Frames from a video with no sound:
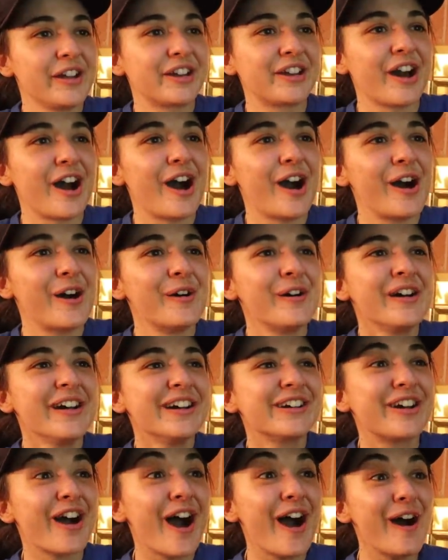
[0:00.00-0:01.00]
you go.
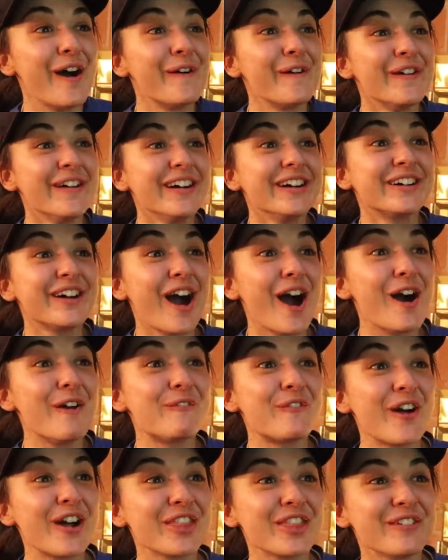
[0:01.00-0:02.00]
Go. Go.
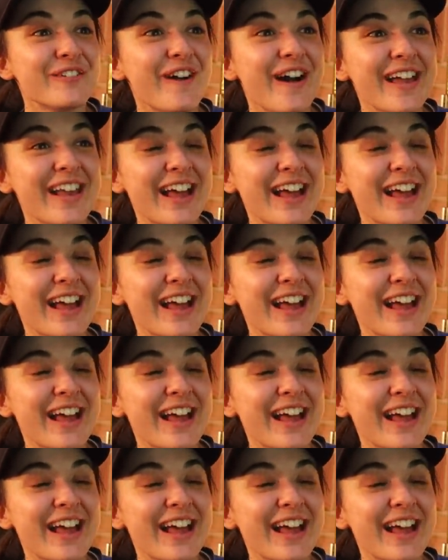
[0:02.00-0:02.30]
Fourth and